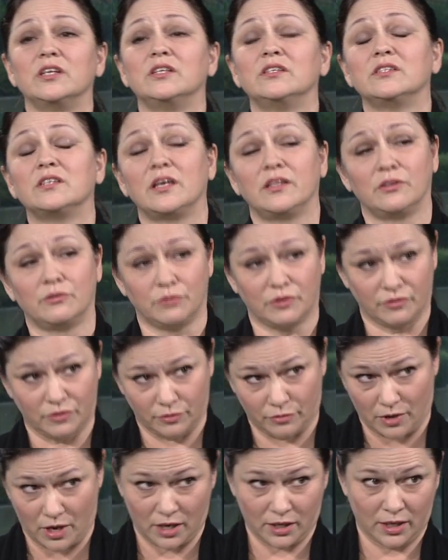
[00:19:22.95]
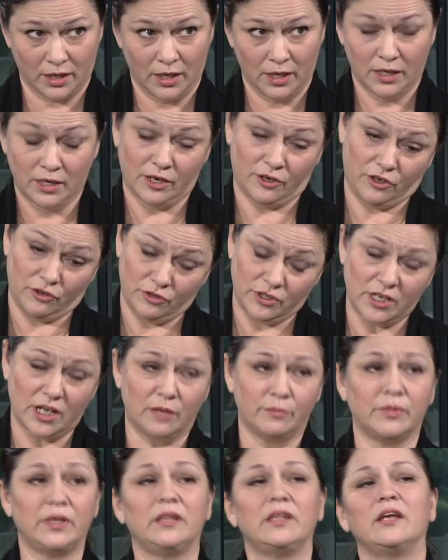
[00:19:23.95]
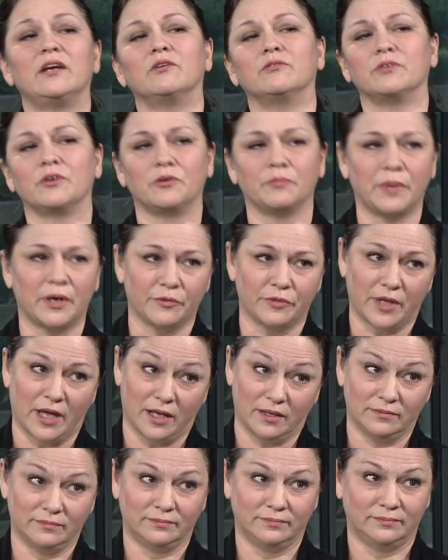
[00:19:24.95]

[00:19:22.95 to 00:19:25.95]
inside the River Rock. Now you tell me they don't know about that.